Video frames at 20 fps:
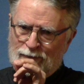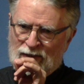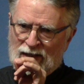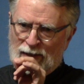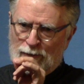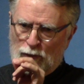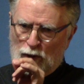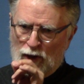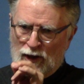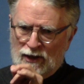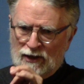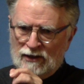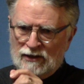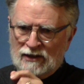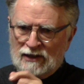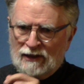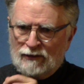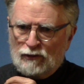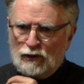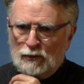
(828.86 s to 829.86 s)
They brought
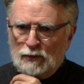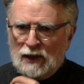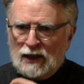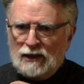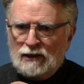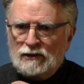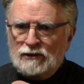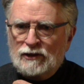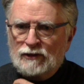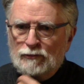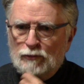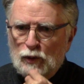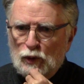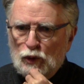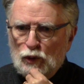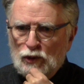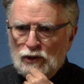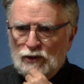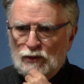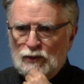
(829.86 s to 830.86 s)
several bottles of
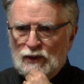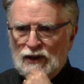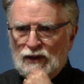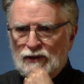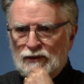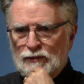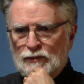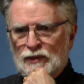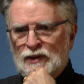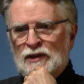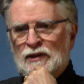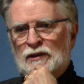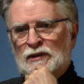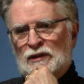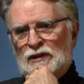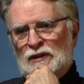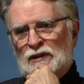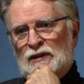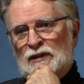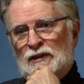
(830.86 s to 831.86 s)
booze with them,
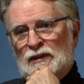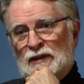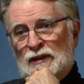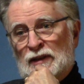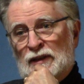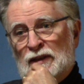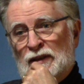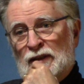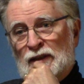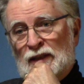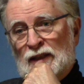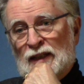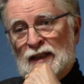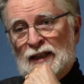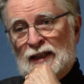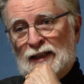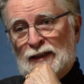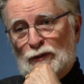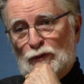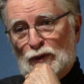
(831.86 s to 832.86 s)

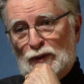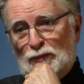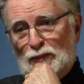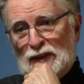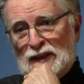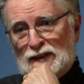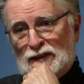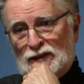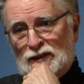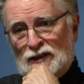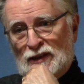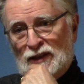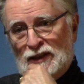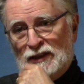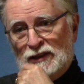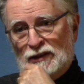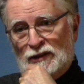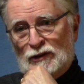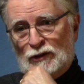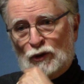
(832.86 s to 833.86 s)
and we mixed
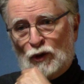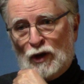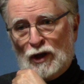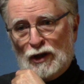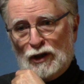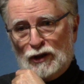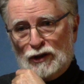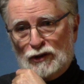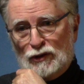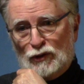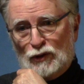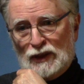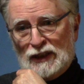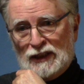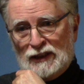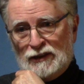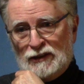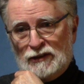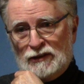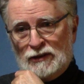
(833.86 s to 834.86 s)
these strong
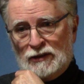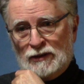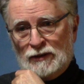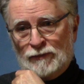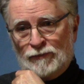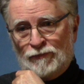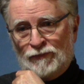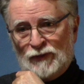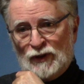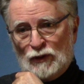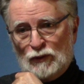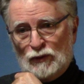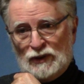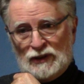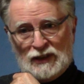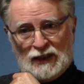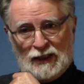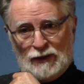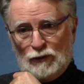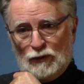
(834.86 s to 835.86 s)
drinks,
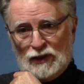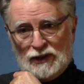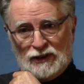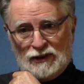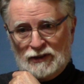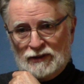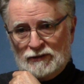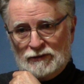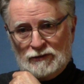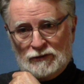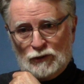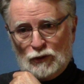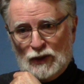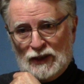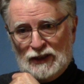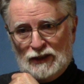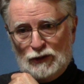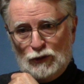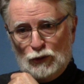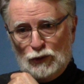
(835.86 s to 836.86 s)
which I wasn't
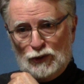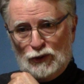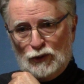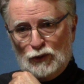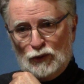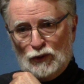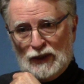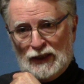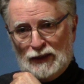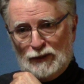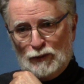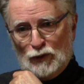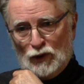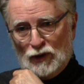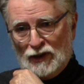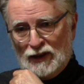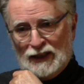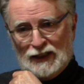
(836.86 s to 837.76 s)
quite used to anymore.